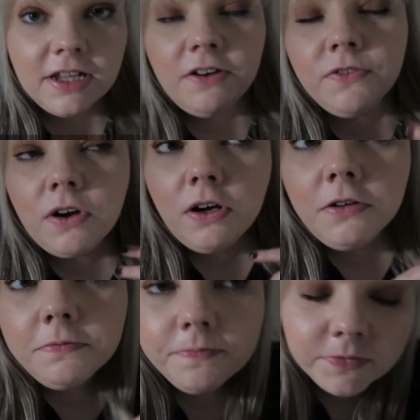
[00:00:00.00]
that I've
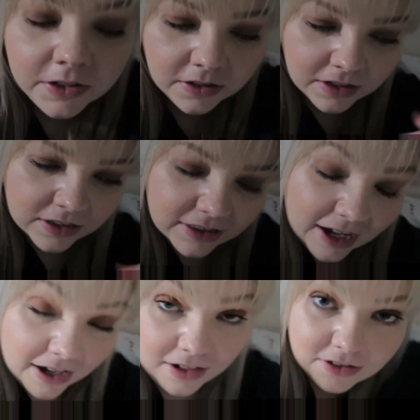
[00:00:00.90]
got
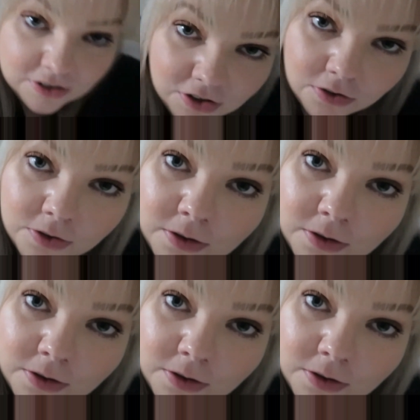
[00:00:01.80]
that, you know,